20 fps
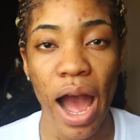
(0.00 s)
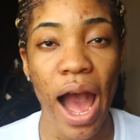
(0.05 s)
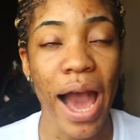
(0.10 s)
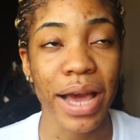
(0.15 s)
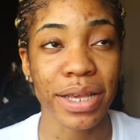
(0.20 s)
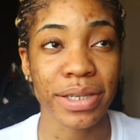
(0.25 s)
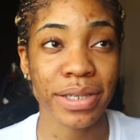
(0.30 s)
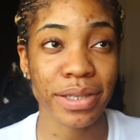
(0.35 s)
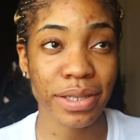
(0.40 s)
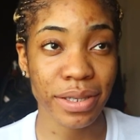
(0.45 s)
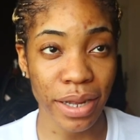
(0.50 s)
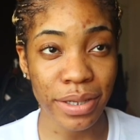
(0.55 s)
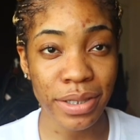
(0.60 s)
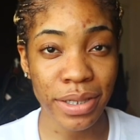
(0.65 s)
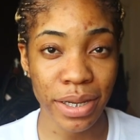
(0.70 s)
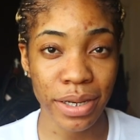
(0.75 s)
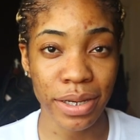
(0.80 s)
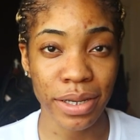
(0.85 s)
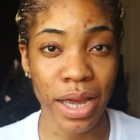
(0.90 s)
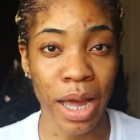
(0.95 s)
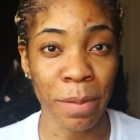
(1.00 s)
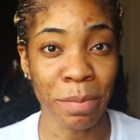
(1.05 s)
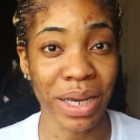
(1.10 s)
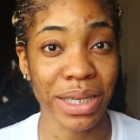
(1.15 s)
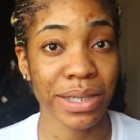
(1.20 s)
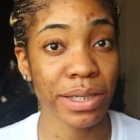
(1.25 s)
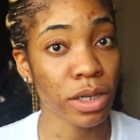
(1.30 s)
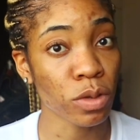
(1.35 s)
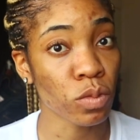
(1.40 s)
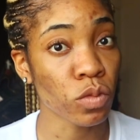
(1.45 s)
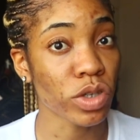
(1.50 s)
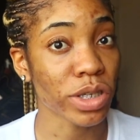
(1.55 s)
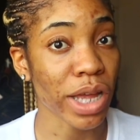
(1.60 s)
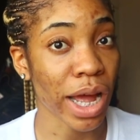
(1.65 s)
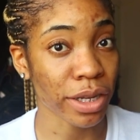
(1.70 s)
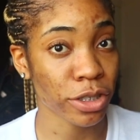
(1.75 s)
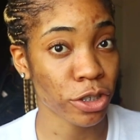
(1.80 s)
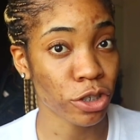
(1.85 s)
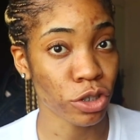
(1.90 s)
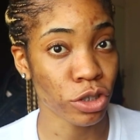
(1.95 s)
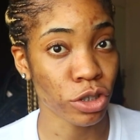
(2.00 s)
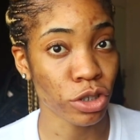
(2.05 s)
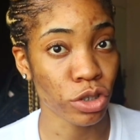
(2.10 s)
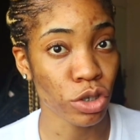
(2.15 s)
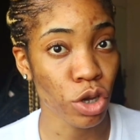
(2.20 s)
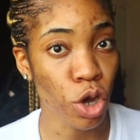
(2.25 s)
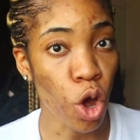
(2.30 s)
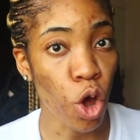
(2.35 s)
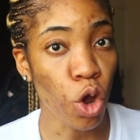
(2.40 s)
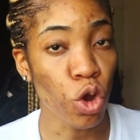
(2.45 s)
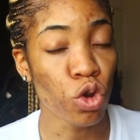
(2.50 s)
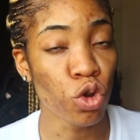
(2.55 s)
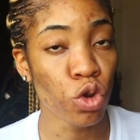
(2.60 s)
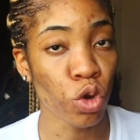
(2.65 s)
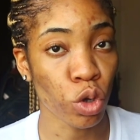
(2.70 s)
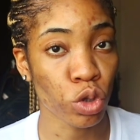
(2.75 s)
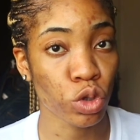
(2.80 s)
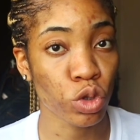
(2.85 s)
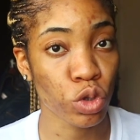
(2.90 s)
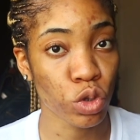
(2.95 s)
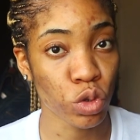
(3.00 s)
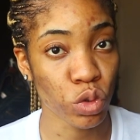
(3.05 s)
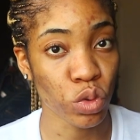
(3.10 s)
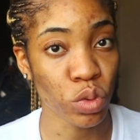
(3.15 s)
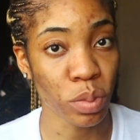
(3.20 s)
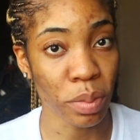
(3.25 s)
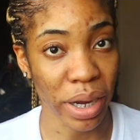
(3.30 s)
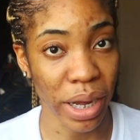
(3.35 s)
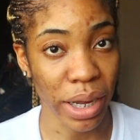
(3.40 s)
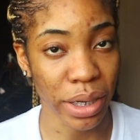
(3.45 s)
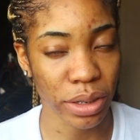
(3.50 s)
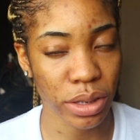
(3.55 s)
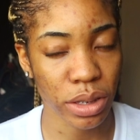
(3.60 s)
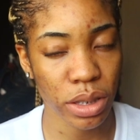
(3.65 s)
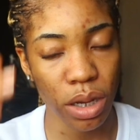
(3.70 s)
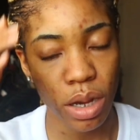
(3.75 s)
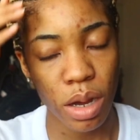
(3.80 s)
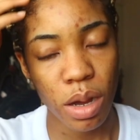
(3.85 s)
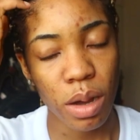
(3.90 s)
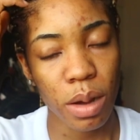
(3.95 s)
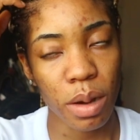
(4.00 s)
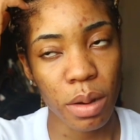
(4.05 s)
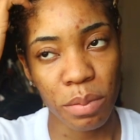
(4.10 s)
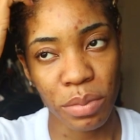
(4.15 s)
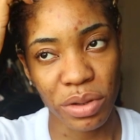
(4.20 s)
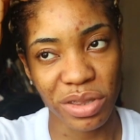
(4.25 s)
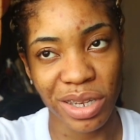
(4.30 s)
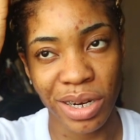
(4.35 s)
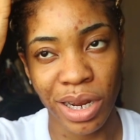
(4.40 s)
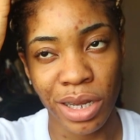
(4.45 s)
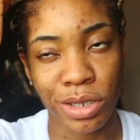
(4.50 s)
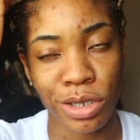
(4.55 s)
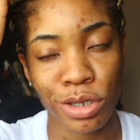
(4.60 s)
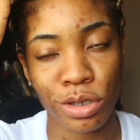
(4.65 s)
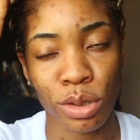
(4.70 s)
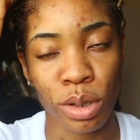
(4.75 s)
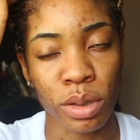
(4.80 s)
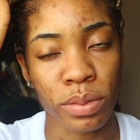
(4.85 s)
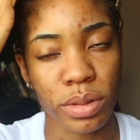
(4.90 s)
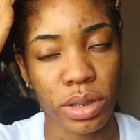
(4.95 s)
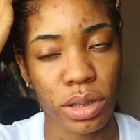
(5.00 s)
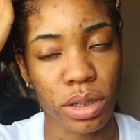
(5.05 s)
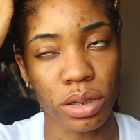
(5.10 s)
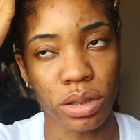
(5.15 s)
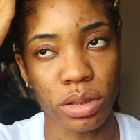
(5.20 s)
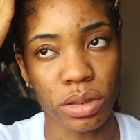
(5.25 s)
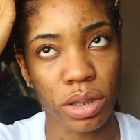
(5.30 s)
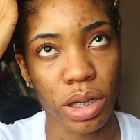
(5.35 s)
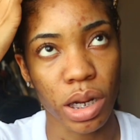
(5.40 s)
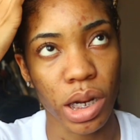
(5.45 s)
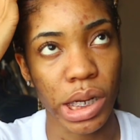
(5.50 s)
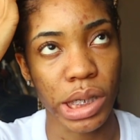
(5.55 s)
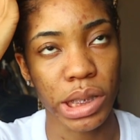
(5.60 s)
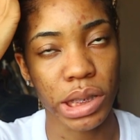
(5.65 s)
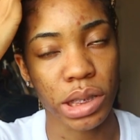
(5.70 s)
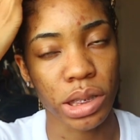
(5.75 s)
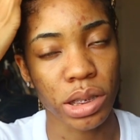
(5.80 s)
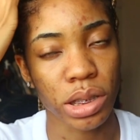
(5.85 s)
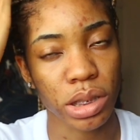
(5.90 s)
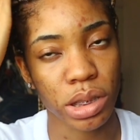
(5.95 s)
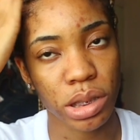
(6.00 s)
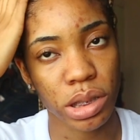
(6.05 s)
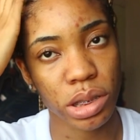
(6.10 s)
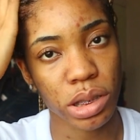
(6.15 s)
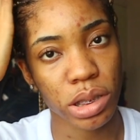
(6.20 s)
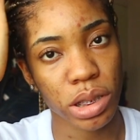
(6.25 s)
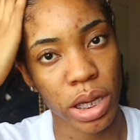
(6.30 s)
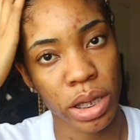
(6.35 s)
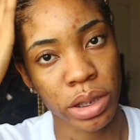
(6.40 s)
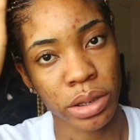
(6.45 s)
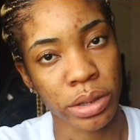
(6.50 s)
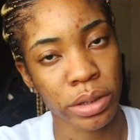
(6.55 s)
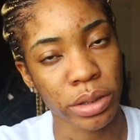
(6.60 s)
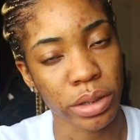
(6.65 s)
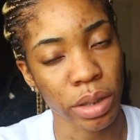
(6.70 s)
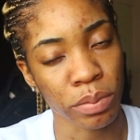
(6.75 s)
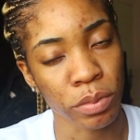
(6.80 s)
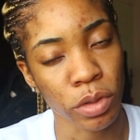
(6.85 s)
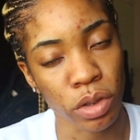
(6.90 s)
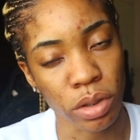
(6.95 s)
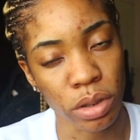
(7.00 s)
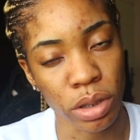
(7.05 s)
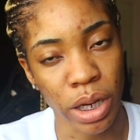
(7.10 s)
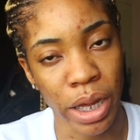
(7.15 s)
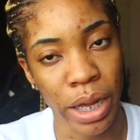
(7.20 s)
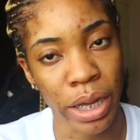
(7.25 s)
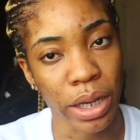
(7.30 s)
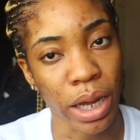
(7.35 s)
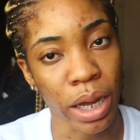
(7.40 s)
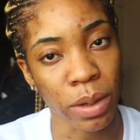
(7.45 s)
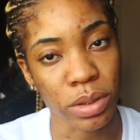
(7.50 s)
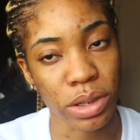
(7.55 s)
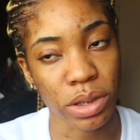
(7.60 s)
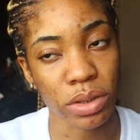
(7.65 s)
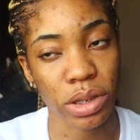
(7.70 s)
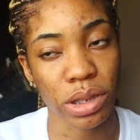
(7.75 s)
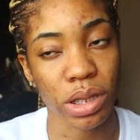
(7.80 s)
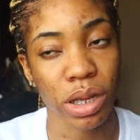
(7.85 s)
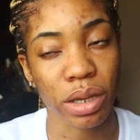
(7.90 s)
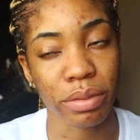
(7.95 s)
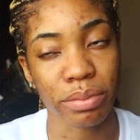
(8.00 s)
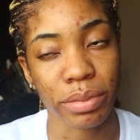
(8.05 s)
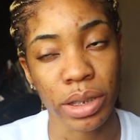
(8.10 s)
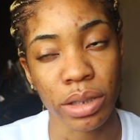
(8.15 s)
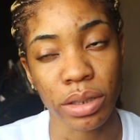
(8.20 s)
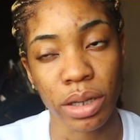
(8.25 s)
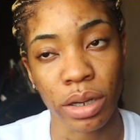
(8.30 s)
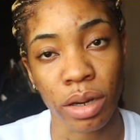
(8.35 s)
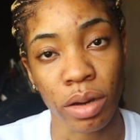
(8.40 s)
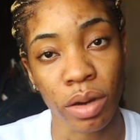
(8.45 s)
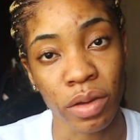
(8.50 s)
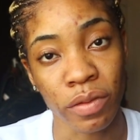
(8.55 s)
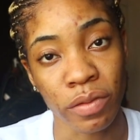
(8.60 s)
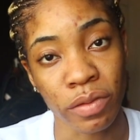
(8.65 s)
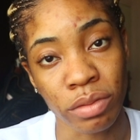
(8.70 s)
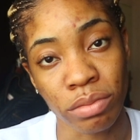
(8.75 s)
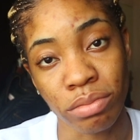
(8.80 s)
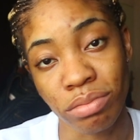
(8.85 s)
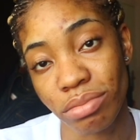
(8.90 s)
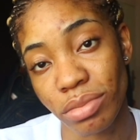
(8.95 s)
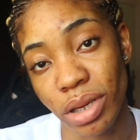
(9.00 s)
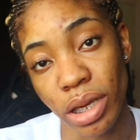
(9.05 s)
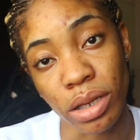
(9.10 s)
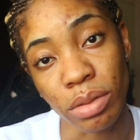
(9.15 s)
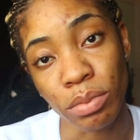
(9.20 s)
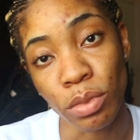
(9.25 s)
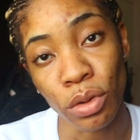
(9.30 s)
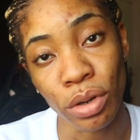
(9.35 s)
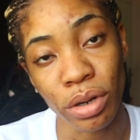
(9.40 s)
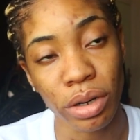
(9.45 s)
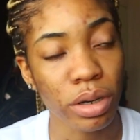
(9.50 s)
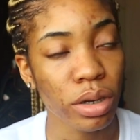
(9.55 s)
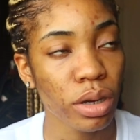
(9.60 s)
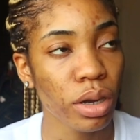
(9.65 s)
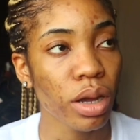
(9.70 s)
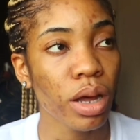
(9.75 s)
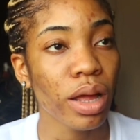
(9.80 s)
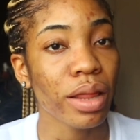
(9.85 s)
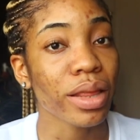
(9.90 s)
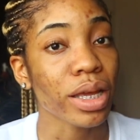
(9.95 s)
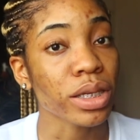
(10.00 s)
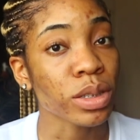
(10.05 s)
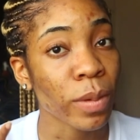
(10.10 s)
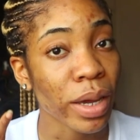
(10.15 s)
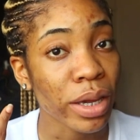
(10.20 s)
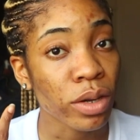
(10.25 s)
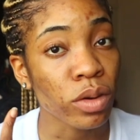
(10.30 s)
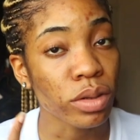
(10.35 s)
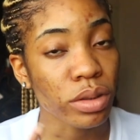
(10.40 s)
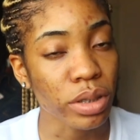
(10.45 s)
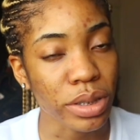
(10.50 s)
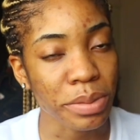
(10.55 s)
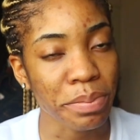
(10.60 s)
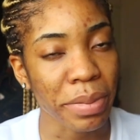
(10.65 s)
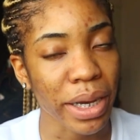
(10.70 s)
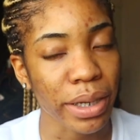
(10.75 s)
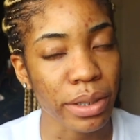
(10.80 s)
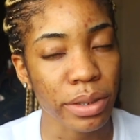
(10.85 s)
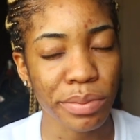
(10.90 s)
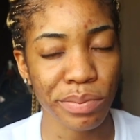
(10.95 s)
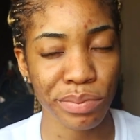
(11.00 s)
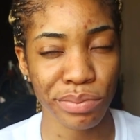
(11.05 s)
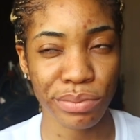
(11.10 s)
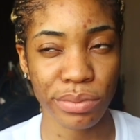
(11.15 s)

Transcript: I started it and my skin was actually not too bad, but then I stopped because laziness, and I'm not gonna lie, I was just like, man, I can't even anymore. That's why I got this bad.